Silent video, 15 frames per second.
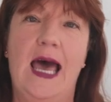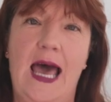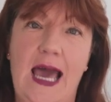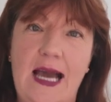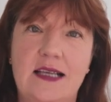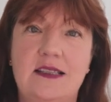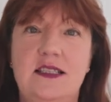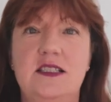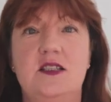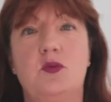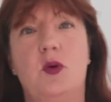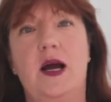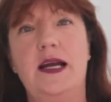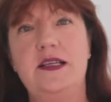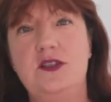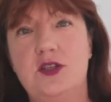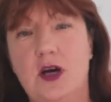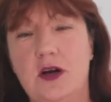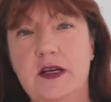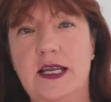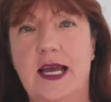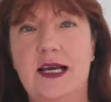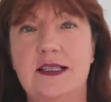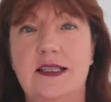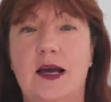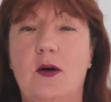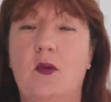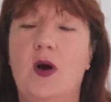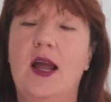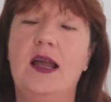Act this way, don't act
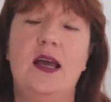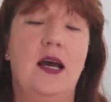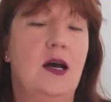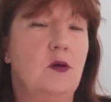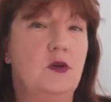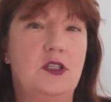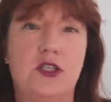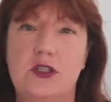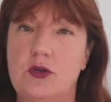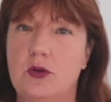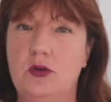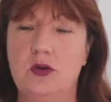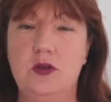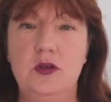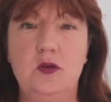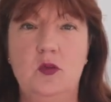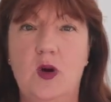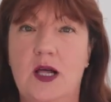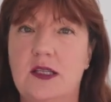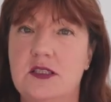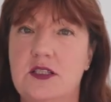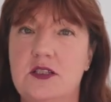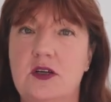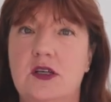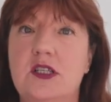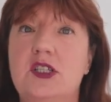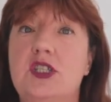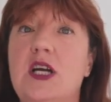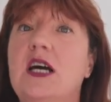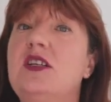that way, which is all good and well. It's not a
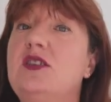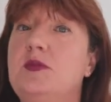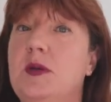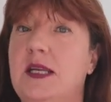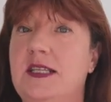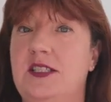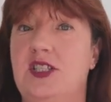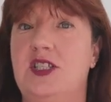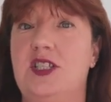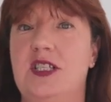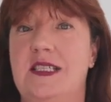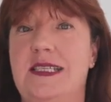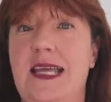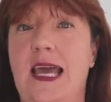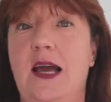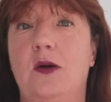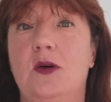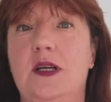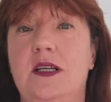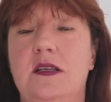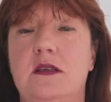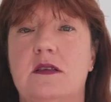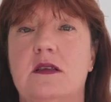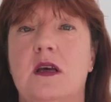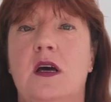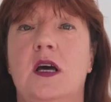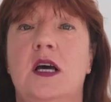judgment, it's just how it is.